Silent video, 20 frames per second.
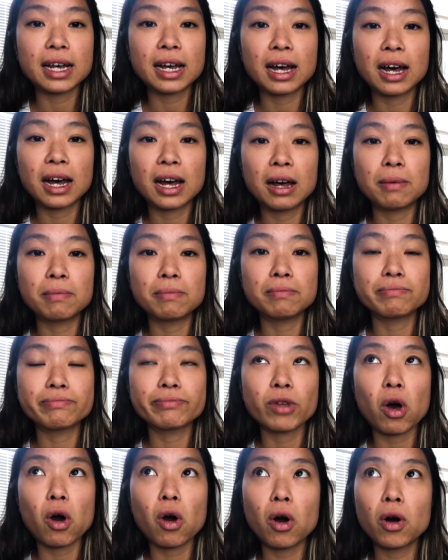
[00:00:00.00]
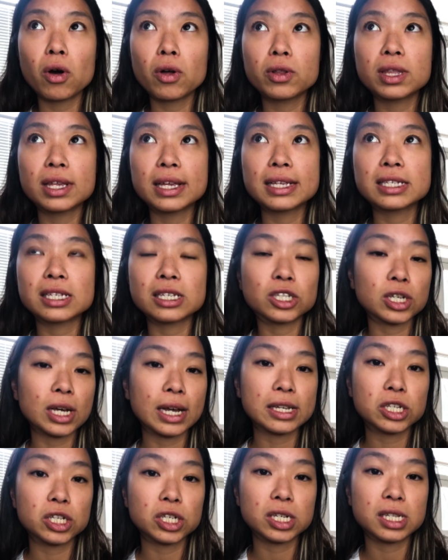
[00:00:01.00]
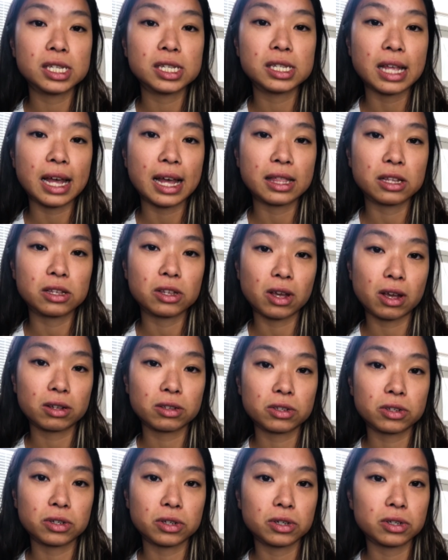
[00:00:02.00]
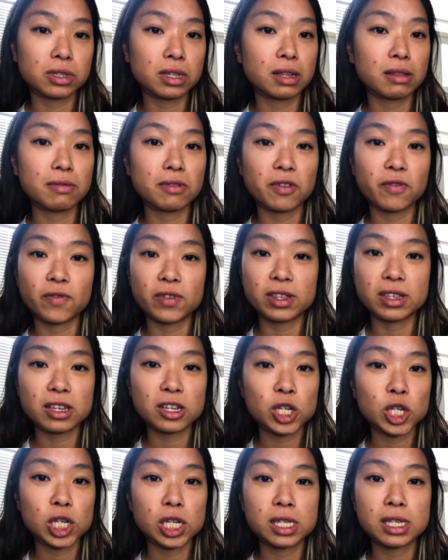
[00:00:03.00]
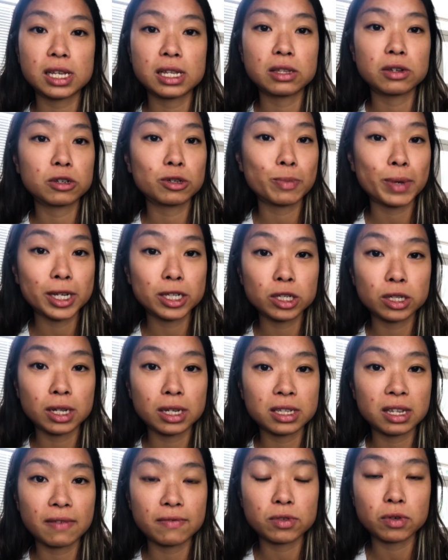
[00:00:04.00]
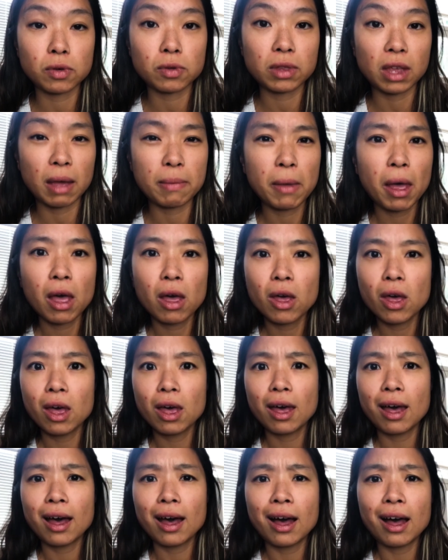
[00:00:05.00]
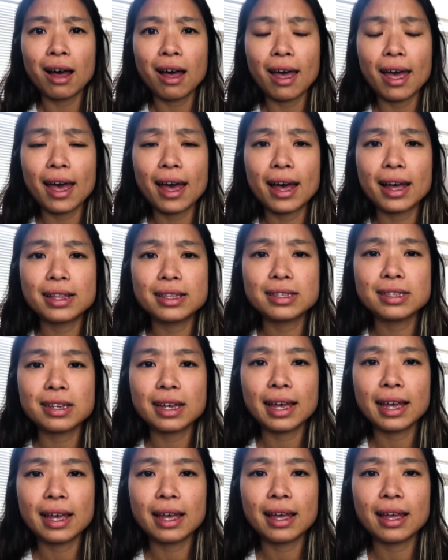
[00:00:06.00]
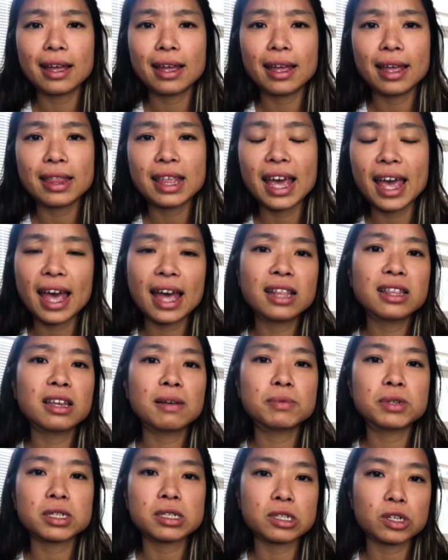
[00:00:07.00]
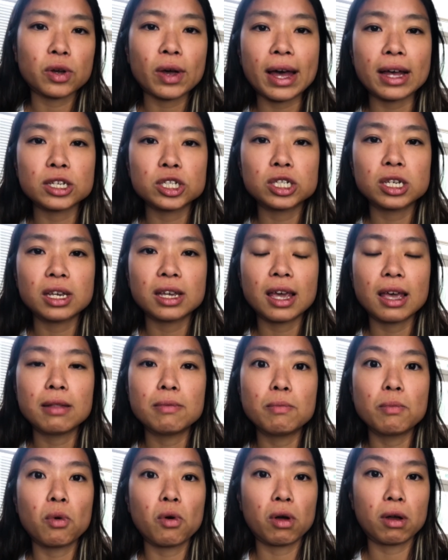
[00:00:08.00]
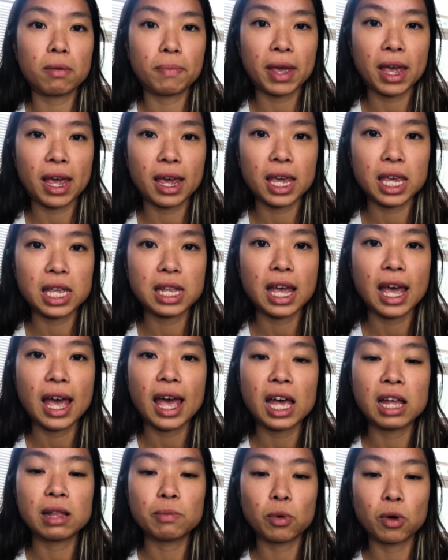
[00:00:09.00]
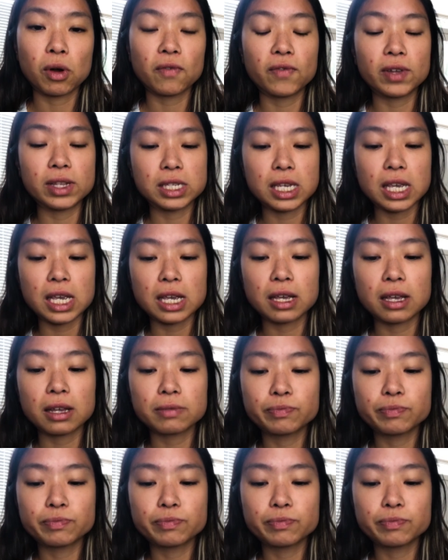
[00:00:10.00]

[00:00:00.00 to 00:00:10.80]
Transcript: all the suggestions that the doctors and their physicians and their specialists have told them, and they end up just crashing in more pain and more fatigue.